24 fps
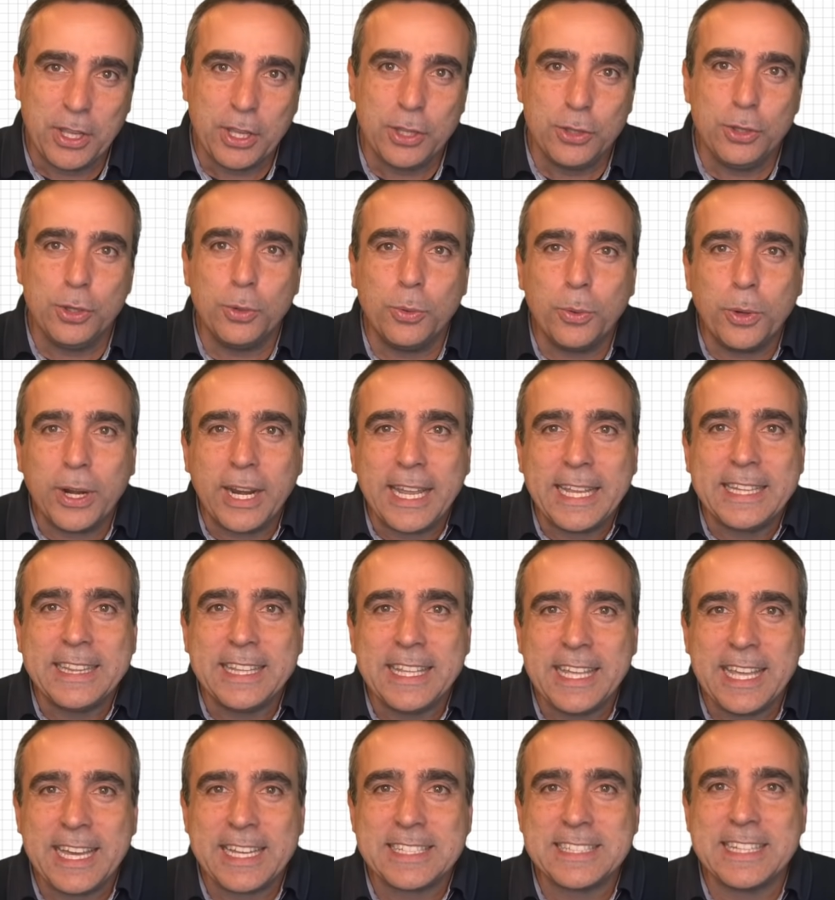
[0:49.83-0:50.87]
You want
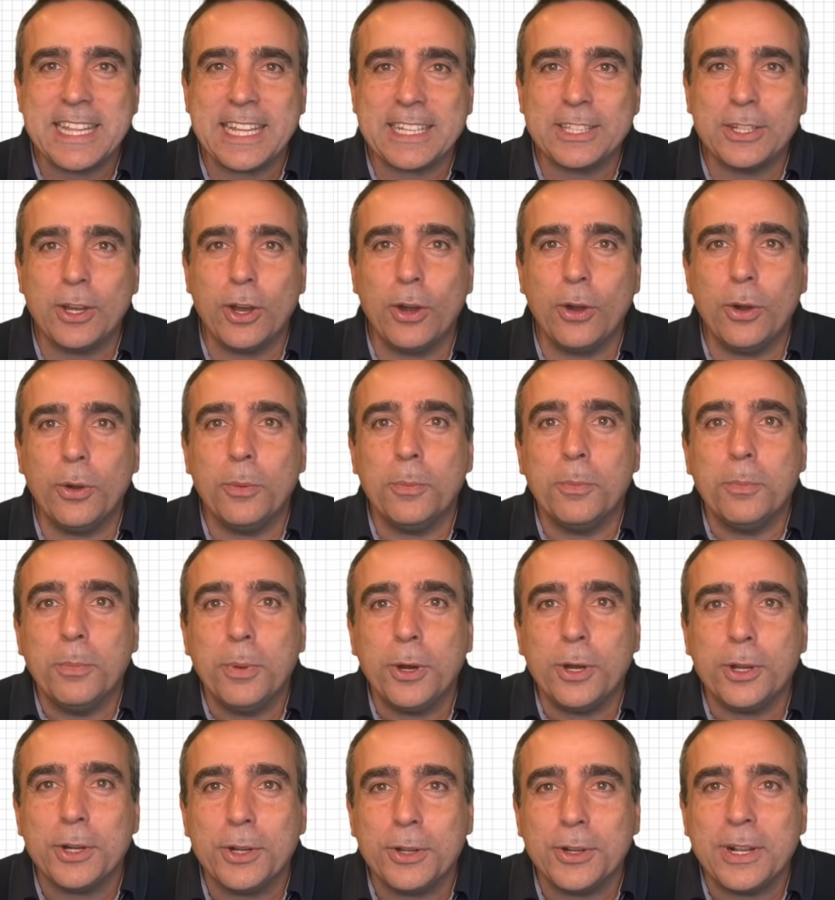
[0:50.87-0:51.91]
ideas that go
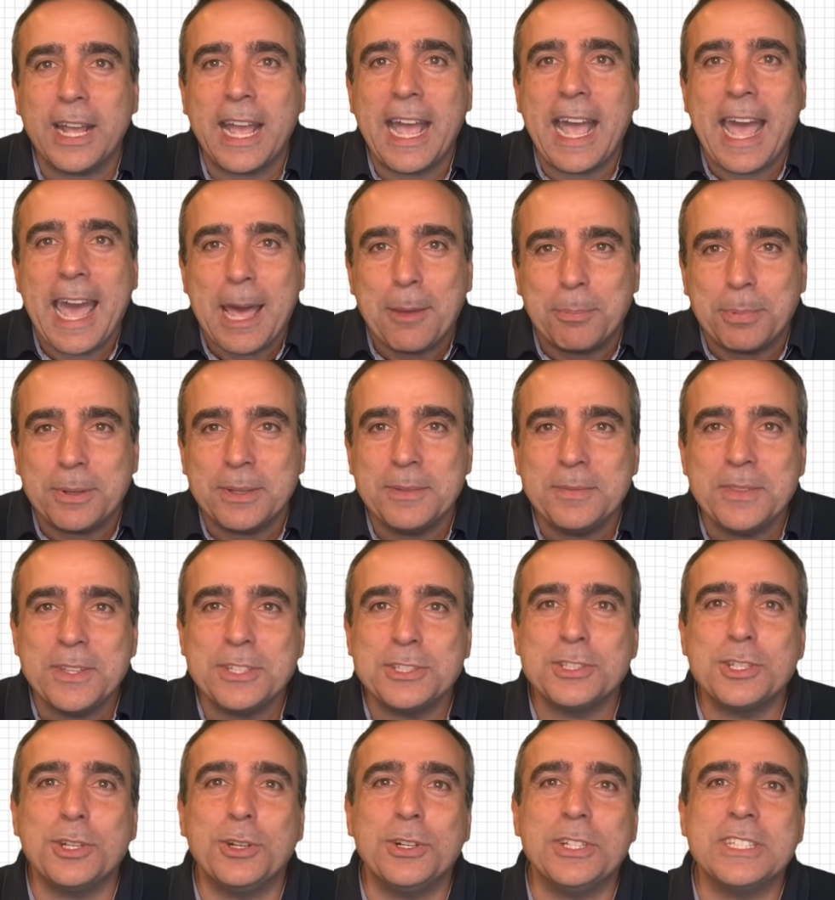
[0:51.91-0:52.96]
bottom up,
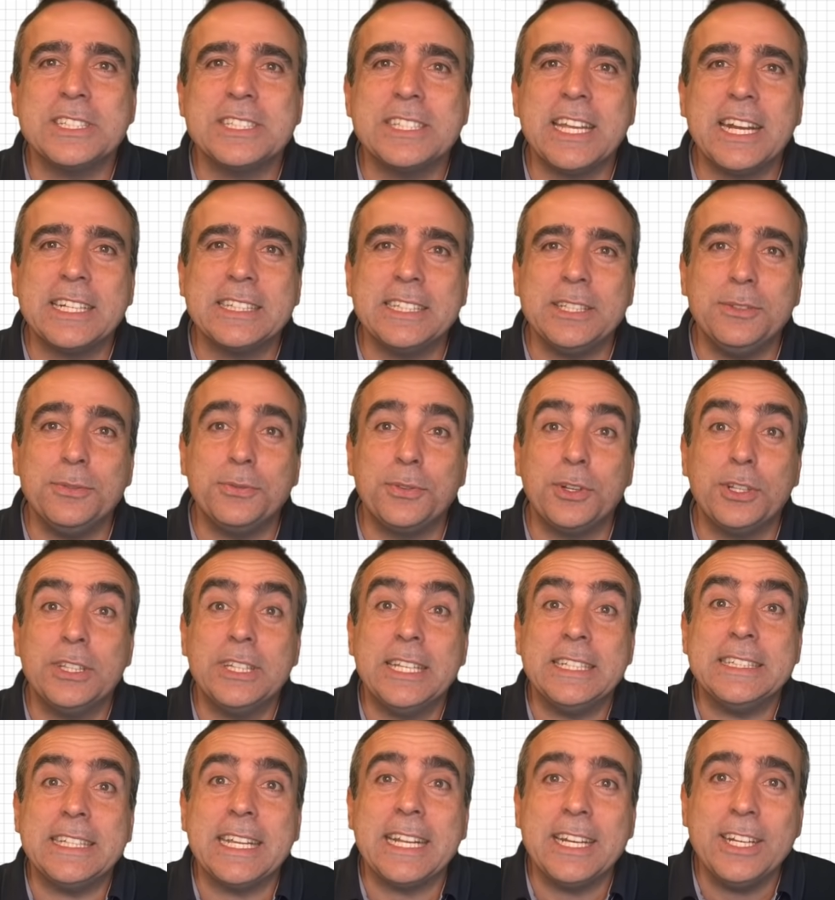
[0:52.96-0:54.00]
so starting from
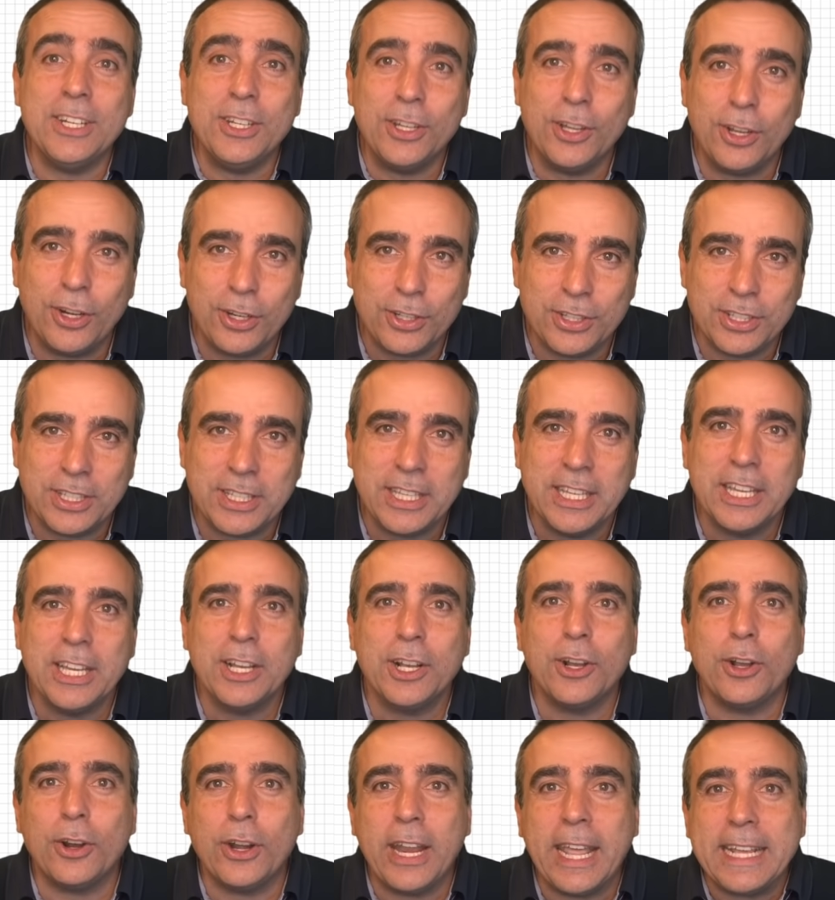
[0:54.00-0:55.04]
the technology,
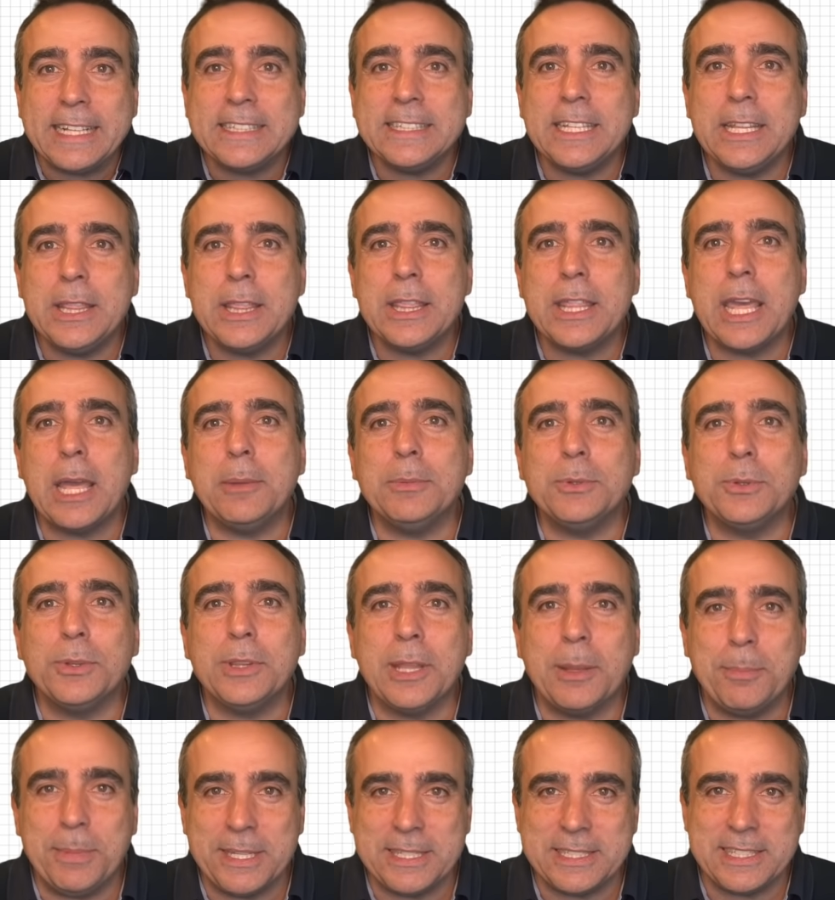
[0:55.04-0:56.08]
connecting them to
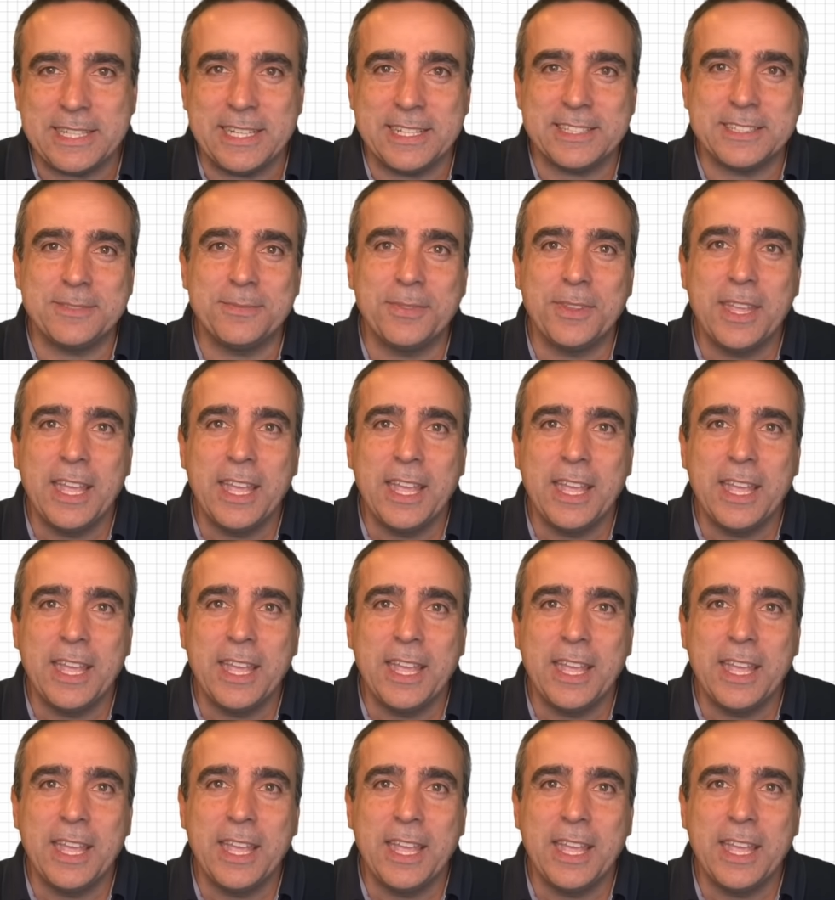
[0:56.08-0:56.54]
the business.